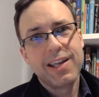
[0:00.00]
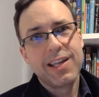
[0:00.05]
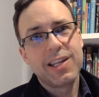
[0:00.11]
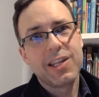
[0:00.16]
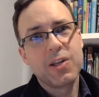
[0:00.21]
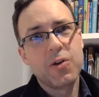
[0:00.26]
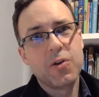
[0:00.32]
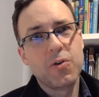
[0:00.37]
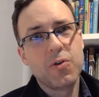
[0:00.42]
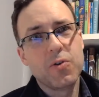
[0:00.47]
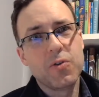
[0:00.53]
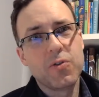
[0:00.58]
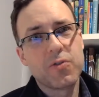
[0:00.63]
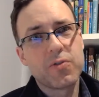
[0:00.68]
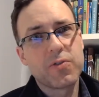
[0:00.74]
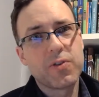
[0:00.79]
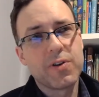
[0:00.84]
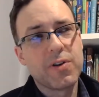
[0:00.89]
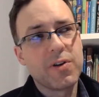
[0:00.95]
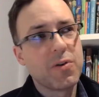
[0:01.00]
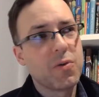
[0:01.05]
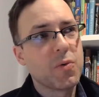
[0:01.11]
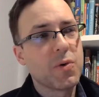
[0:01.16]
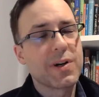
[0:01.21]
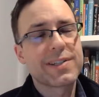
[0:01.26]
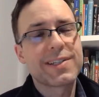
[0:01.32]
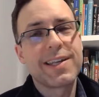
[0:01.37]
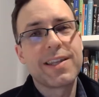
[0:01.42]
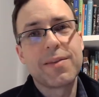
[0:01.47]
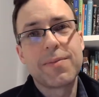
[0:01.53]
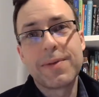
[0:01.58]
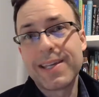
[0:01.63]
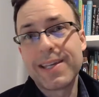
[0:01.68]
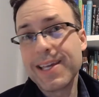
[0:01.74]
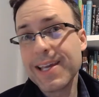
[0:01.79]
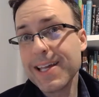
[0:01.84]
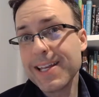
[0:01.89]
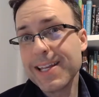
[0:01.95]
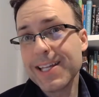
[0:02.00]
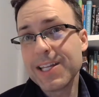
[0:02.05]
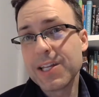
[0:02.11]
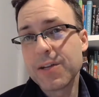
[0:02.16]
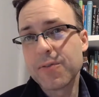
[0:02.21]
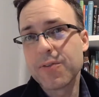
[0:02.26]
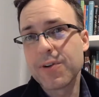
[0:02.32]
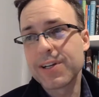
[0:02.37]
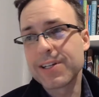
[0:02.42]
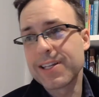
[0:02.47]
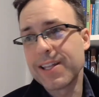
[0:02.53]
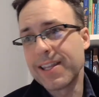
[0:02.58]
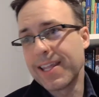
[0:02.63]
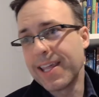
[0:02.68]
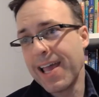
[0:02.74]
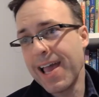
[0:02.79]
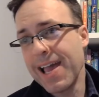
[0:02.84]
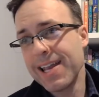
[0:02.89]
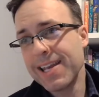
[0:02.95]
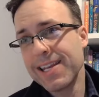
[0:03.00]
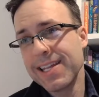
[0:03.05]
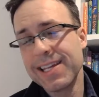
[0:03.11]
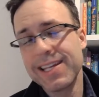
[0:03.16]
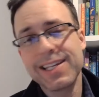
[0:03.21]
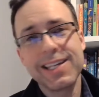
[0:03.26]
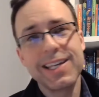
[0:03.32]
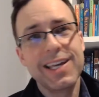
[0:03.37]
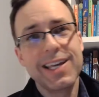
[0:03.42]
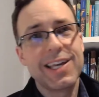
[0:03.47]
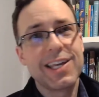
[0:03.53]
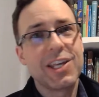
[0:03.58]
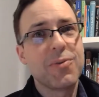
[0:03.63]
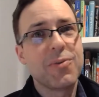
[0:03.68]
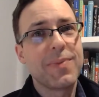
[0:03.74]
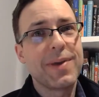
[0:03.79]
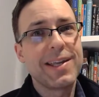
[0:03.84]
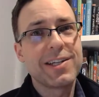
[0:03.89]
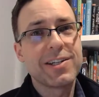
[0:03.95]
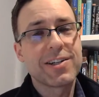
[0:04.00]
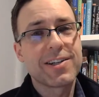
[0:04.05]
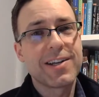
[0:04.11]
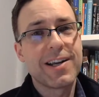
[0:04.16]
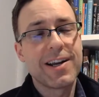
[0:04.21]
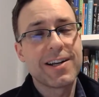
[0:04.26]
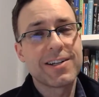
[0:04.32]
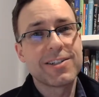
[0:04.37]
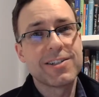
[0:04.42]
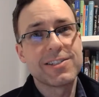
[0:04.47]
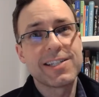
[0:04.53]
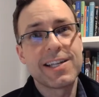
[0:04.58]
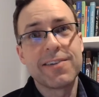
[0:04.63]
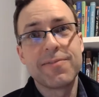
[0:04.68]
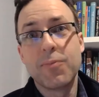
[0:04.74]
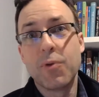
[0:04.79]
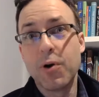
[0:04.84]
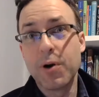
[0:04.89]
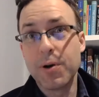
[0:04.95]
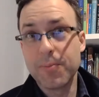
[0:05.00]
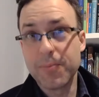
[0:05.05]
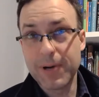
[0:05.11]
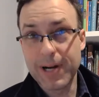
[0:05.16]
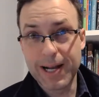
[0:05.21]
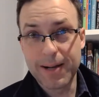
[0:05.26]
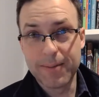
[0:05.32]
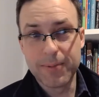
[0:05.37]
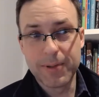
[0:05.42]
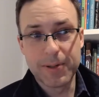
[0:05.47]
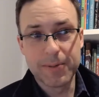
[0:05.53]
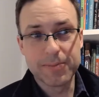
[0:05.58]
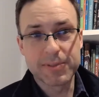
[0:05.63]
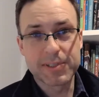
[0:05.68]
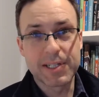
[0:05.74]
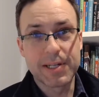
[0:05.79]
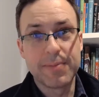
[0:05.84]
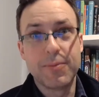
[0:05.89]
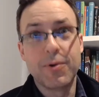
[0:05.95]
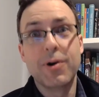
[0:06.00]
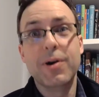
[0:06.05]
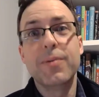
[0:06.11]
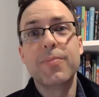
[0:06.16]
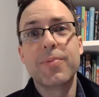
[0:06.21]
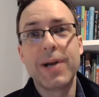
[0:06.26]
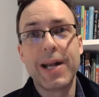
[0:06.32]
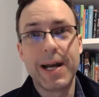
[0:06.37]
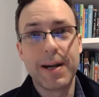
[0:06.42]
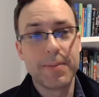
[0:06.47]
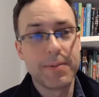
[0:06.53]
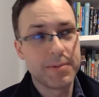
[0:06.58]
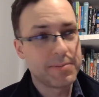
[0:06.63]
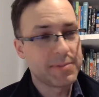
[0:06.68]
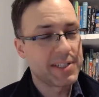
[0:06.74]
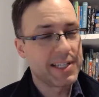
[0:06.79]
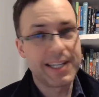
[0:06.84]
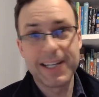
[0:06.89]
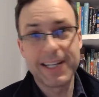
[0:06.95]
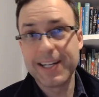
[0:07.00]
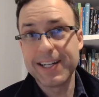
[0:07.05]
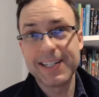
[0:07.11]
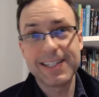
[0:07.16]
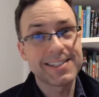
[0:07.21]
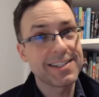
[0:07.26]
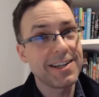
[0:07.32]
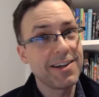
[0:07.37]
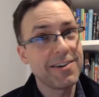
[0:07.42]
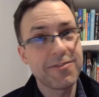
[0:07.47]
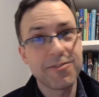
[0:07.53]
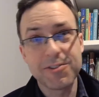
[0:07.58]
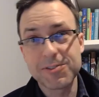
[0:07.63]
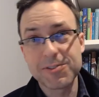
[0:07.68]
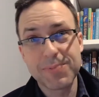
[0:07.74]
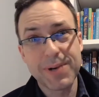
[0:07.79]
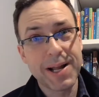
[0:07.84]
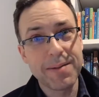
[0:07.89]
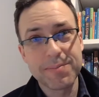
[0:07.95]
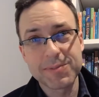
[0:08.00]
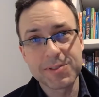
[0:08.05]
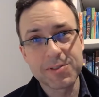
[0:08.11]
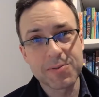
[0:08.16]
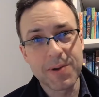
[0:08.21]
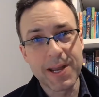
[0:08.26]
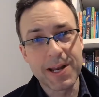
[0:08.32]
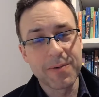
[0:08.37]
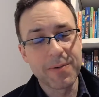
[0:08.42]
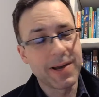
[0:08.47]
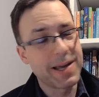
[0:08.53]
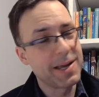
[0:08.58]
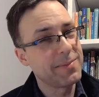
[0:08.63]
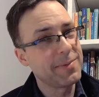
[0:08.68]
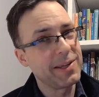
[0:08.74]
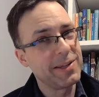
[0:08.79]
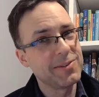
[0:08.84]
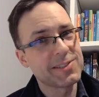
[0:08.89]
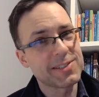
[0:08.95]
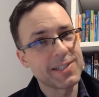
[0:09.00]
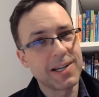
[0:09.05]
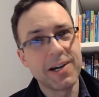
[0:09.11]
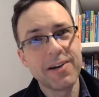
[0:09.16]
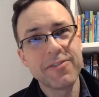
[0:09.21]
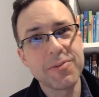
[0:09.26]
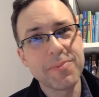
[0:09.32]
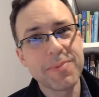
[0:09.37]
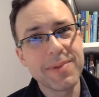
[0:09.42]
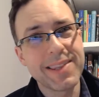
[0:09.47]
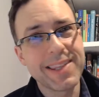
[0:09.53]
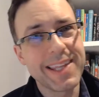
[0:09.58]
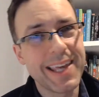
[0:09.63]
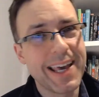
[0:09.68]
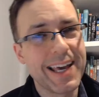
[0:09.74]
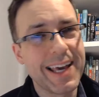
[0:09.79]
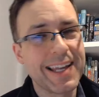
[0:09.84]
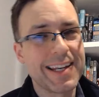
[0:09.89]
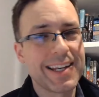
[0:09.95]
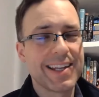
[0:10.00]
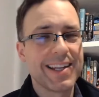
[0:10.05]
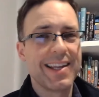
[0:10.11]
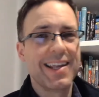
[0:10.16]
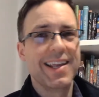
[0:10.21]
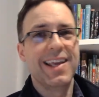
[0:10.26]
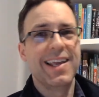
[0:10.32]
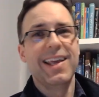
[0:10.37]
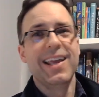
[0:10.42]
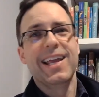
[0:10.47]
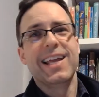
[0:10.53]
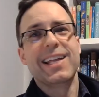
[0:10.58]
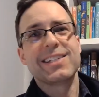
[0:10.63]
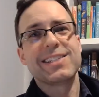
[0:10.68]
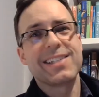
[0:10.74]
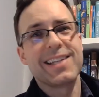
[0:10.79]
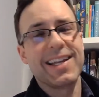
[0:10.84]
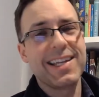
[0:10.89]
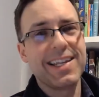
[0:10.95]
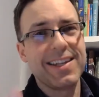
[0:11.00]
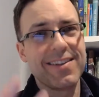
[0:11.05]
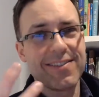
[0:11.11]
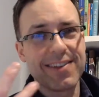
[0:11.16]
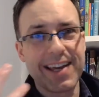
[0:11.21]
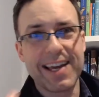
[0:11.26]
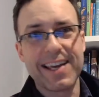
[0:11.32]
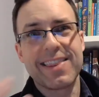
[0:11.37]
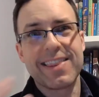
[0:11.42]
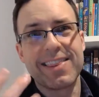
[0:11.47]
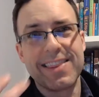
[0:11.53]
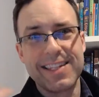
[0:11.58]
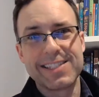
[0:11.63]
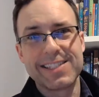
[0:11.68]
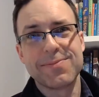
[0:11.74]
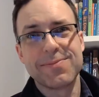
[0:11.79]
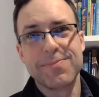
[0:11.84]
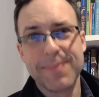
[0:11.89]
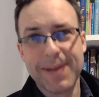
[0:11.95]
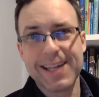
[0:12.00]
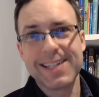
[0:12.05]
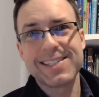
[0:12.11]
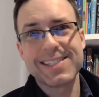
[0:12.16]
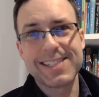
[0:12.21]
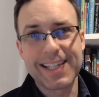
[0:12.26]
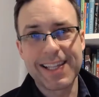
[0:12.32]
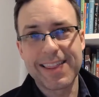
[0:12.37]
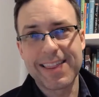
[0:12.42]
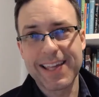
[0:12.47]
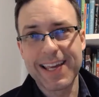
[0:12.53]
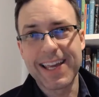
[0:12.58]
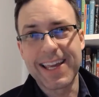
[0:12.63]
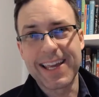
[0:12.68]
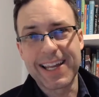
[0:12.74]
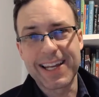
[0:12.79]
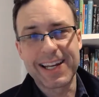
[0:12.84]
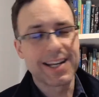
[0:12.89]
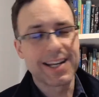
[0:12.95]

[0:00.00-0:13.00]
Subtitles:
you've worked on the beginning, you've worked on the ending. You made your characters have more problems, and you didn't solve those problems right away, but you solved them at the end. And so now you've got this messy thing.